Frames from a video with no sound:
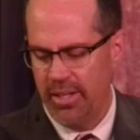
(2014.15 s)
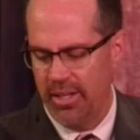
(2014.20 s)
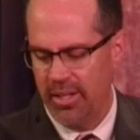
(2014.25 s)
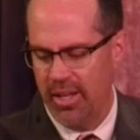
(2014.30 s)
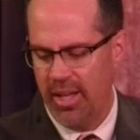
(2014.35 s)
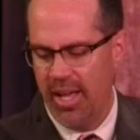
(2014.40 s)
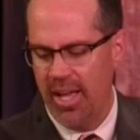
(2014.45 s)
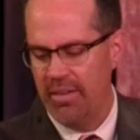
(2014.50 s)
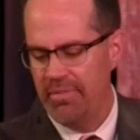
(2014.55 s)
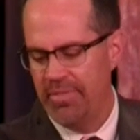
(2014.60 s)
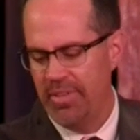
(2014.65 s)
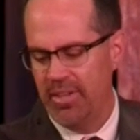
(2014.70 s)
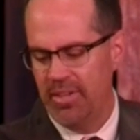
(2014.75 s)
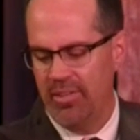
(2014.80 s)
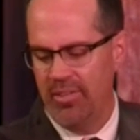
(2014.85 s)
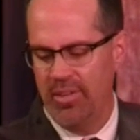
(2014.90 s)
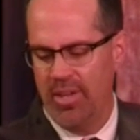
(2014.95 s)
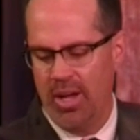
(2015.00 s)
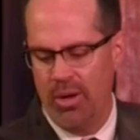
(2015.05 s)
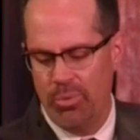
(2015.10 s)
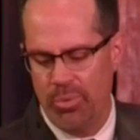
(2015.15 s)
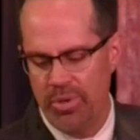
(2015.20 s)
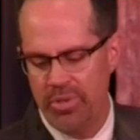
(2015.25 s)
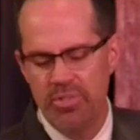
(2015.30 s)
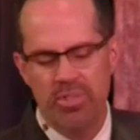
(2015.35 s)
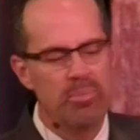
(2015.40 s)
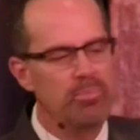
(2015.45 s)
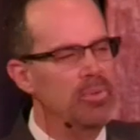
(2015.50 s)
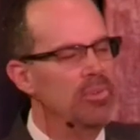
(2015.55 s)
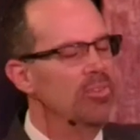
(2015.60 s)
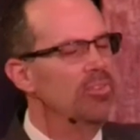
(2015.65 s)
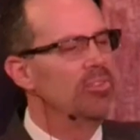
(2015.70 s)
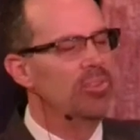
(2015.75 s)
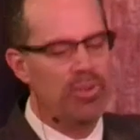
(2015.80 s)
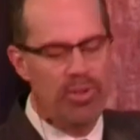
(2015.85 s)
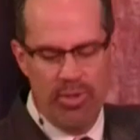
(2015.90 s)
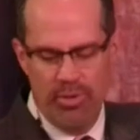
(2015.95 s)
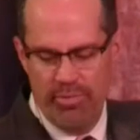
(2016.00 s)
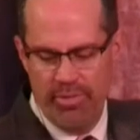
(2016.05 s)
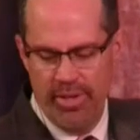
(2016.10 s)
a life that does not worship and
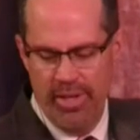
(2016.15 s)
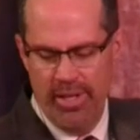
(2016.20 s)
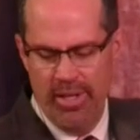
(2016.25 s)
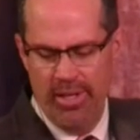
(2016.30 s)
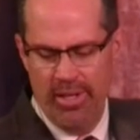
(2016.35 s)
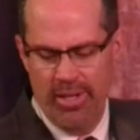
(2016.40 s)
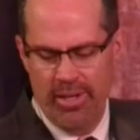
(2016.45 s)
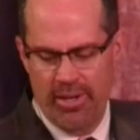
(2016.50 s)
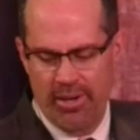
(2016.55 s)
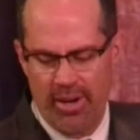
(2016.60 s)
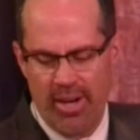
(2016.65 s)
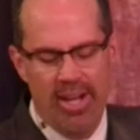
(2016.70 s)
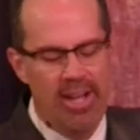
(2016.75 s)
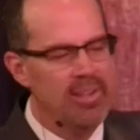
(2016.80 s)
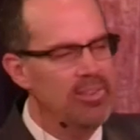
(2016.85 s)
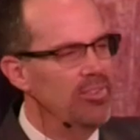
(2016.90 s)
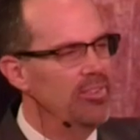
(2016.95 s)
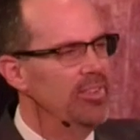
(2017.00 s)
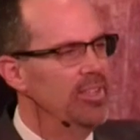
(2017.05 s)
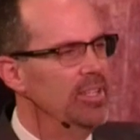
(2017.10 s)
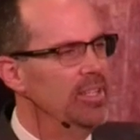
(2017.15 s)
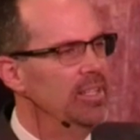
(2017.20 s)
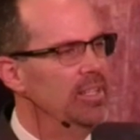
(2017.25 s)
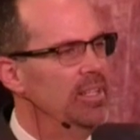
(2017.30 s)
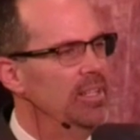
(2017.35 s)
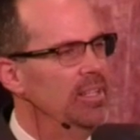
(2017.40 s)
serve Christ.